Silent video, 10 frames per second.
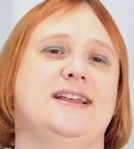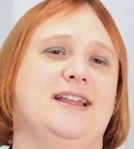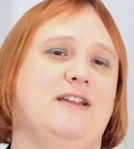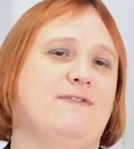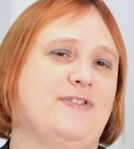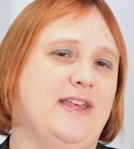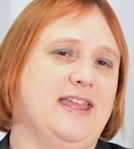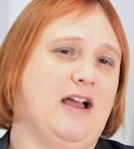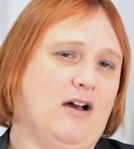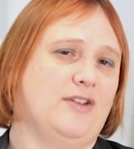if
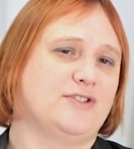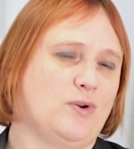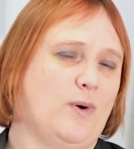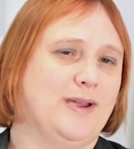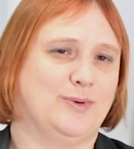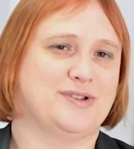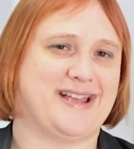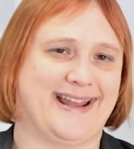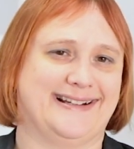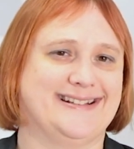they aren't quite what
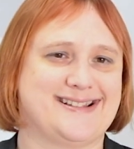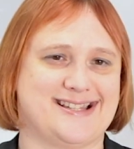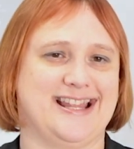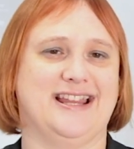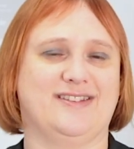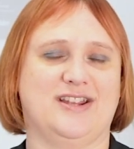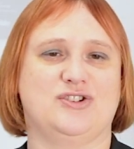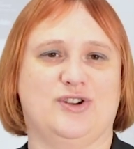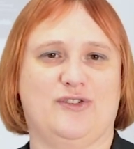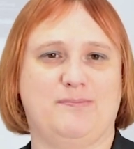analysts think they
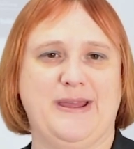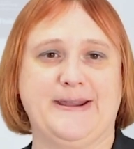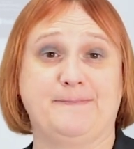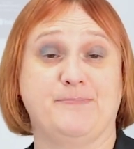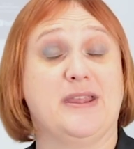should have been.